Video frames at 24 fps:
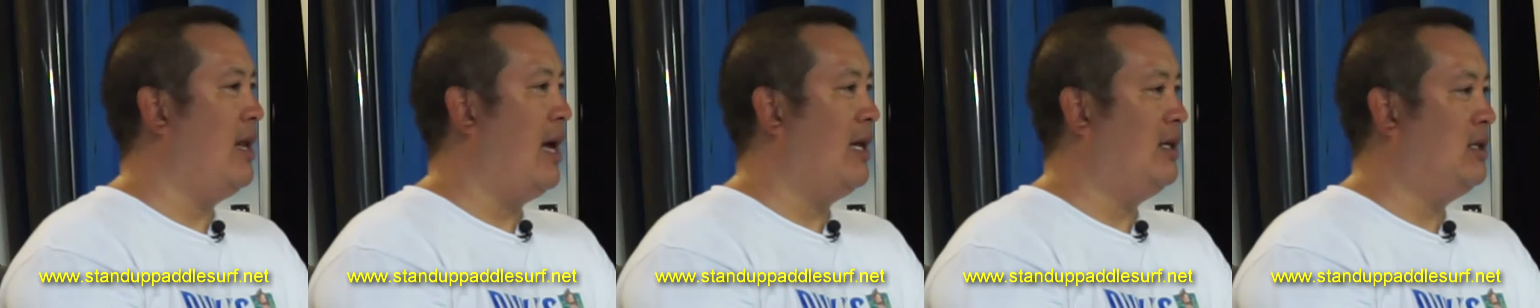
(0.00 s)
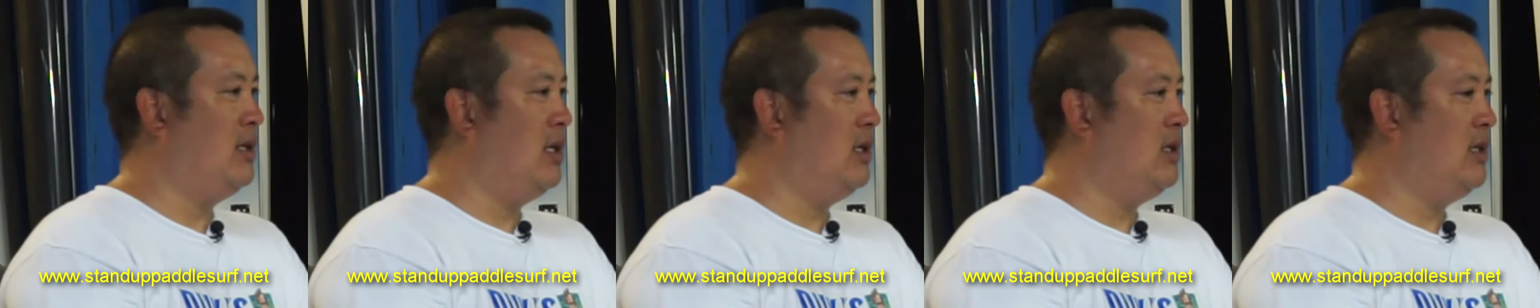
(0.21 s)

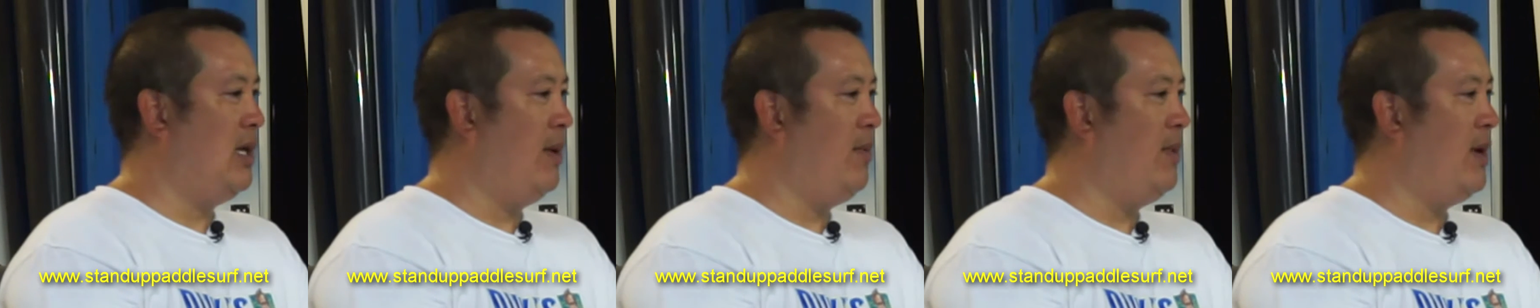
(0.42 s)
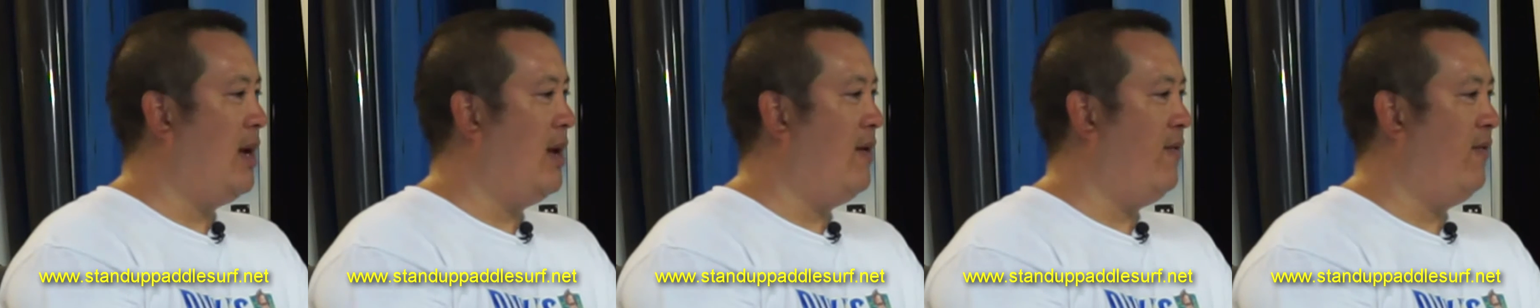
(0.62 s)
that's the
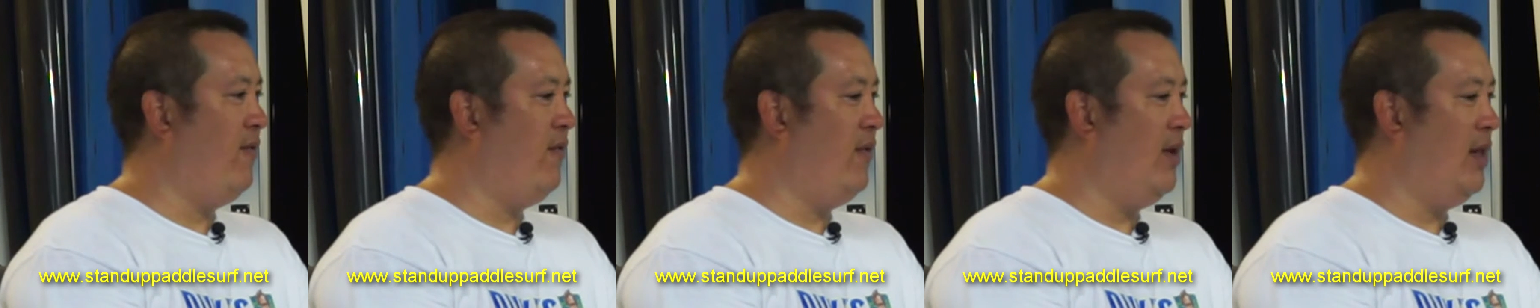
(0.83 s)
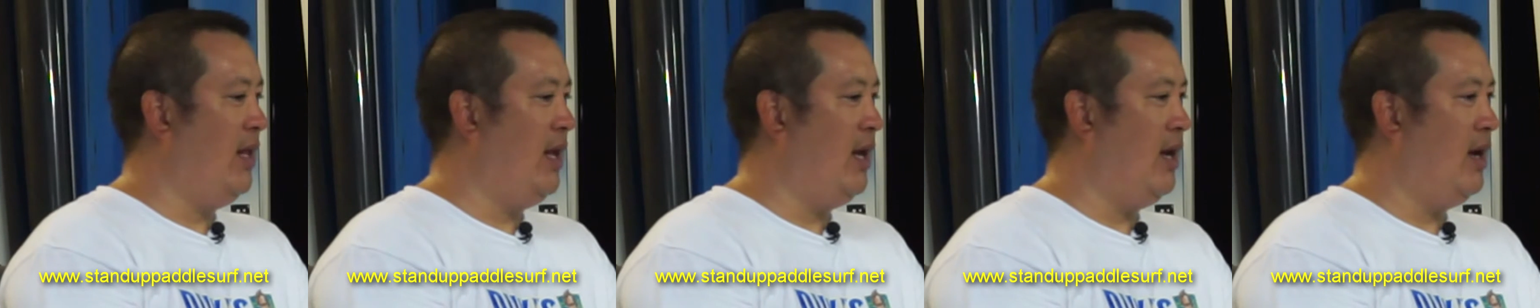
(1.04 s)
same kind of
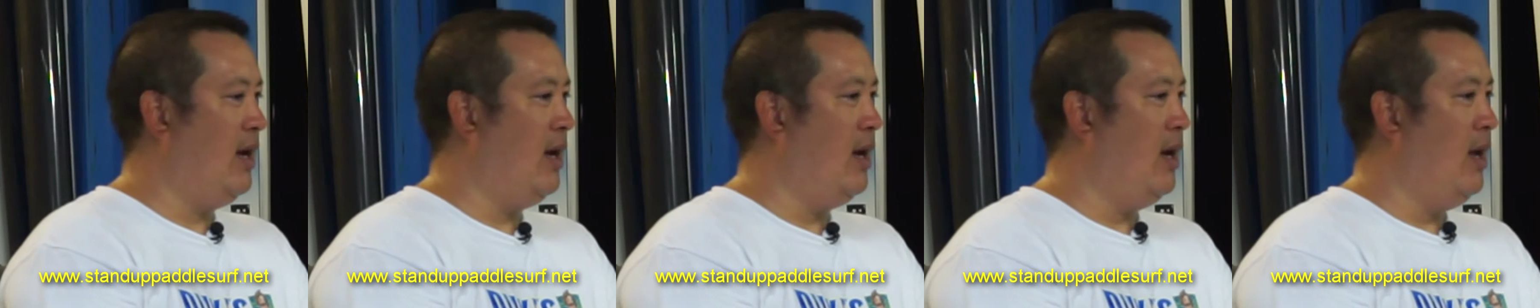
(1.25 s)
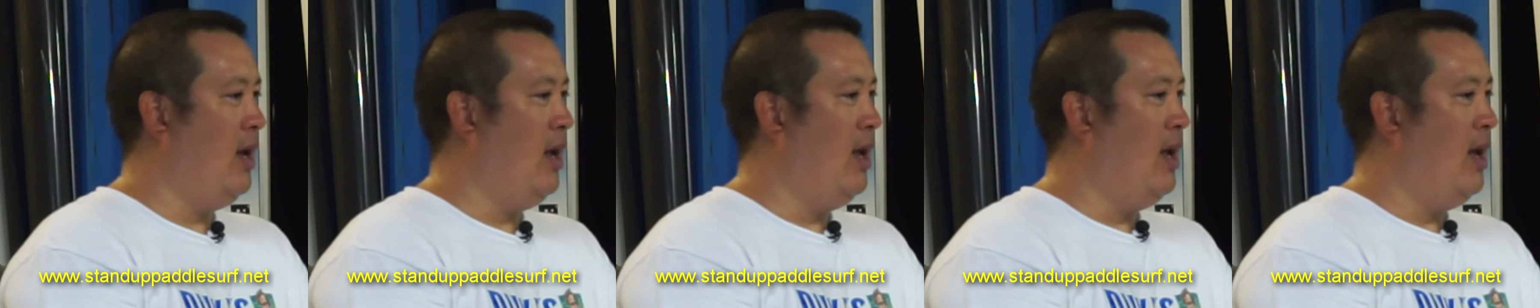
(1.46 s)
feeling
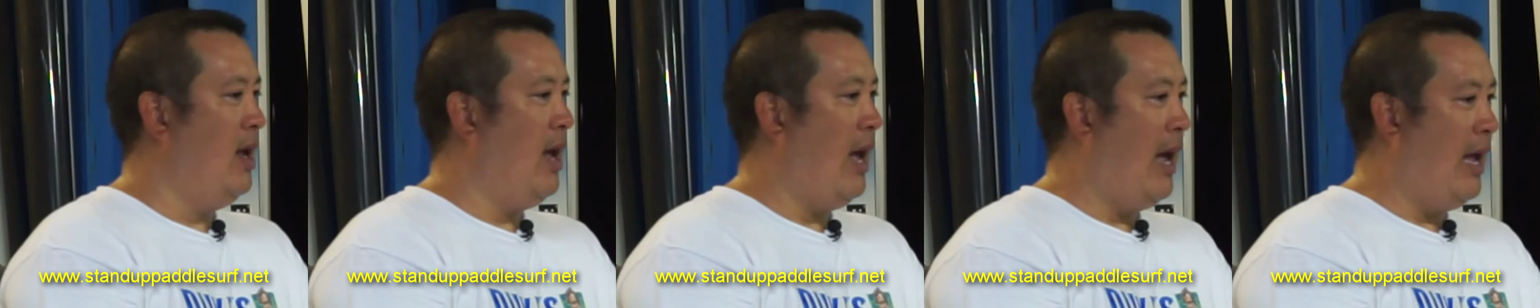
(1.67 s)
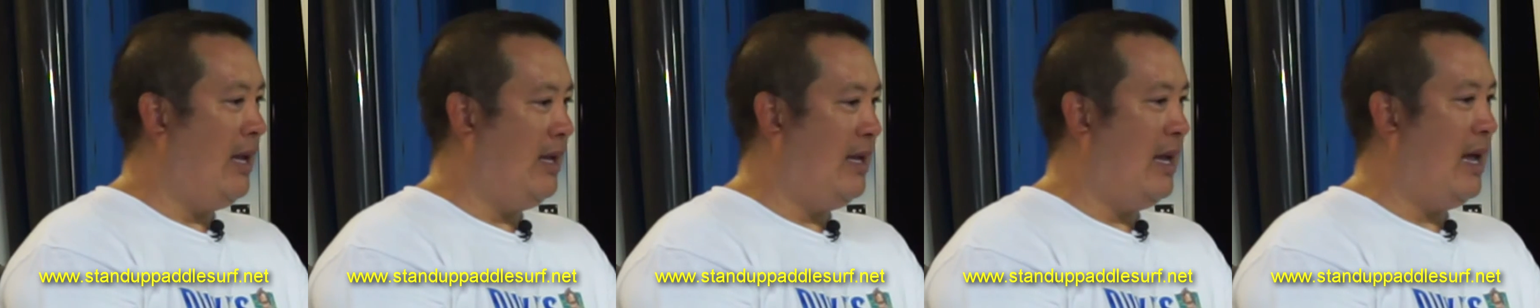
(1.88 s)

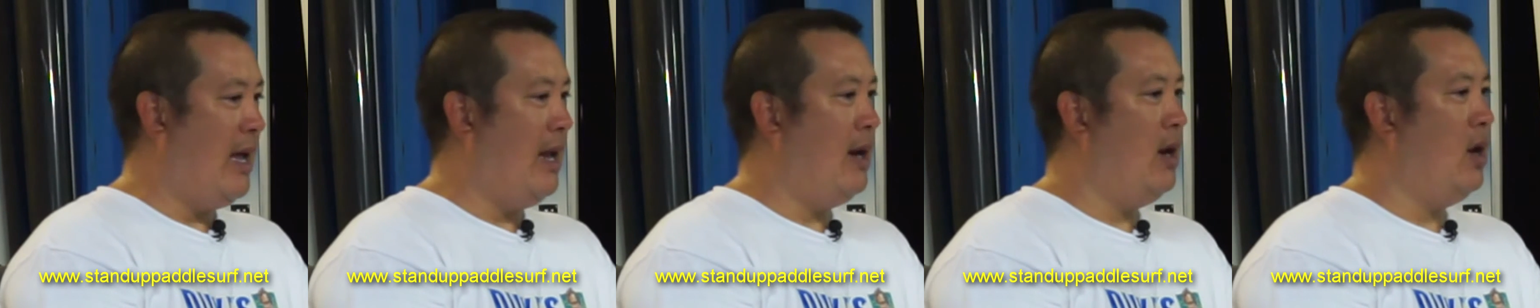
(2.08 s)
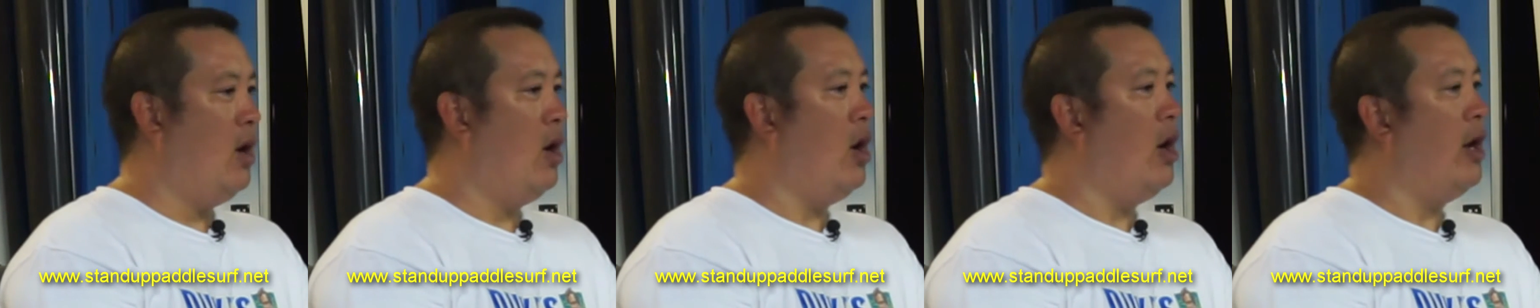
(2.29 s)
I
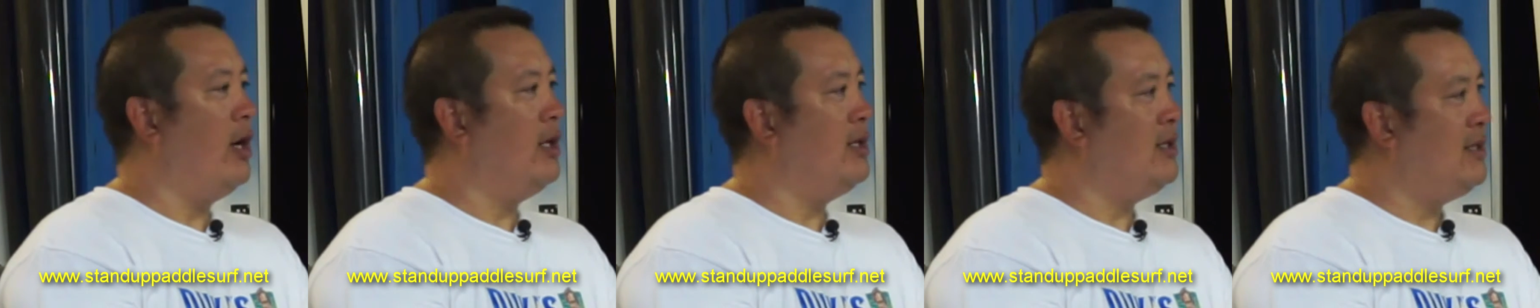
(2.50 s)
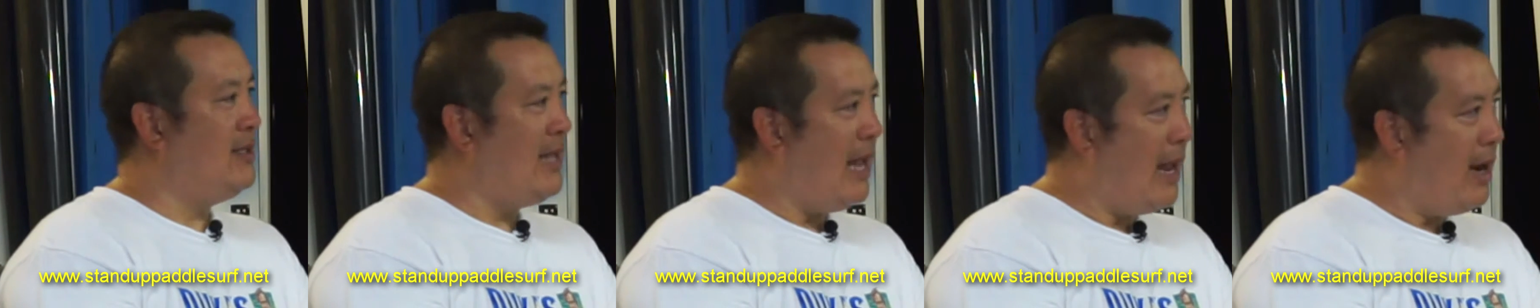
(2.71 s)
get on a
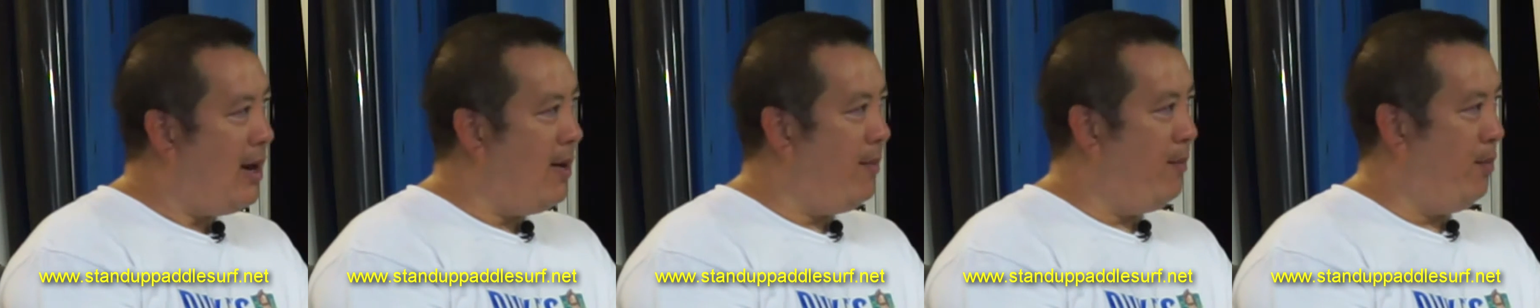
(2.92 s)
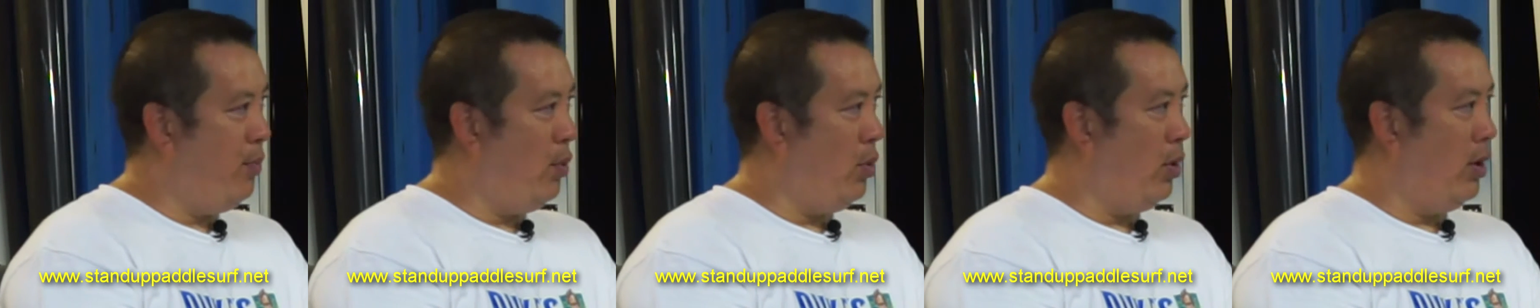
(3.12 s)

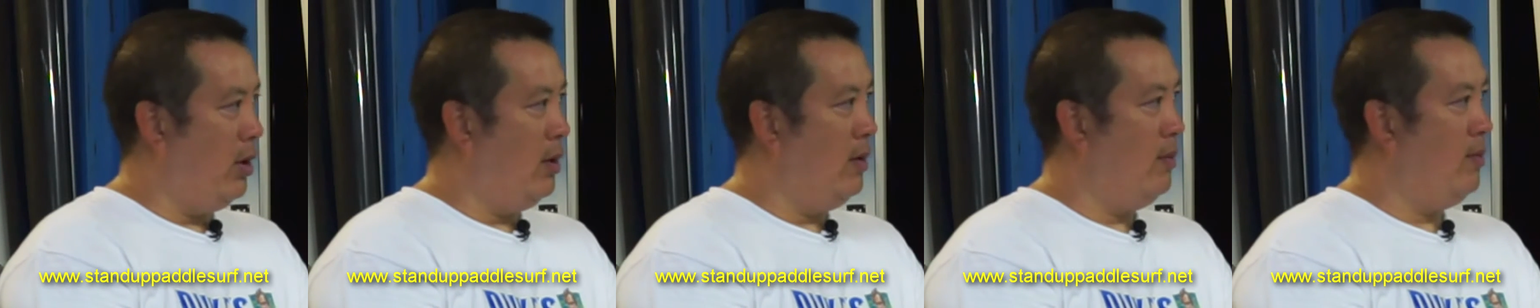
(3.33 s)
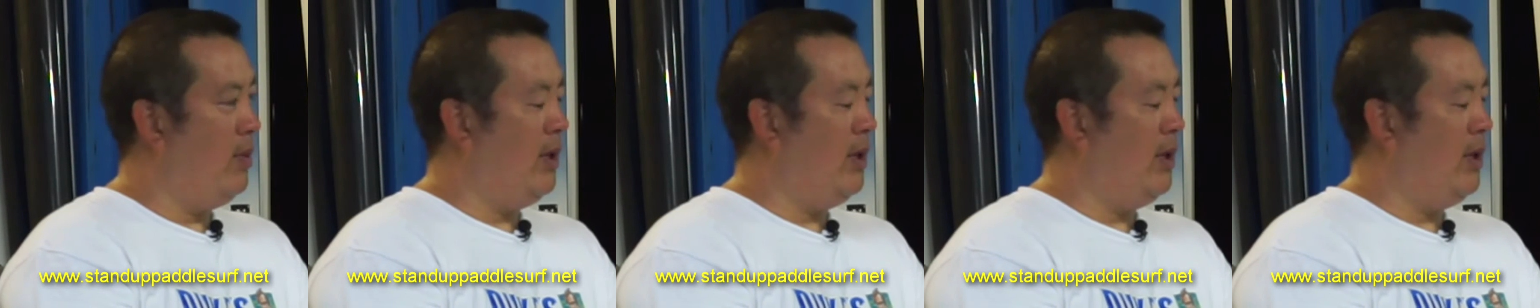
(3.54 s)
stand-up board,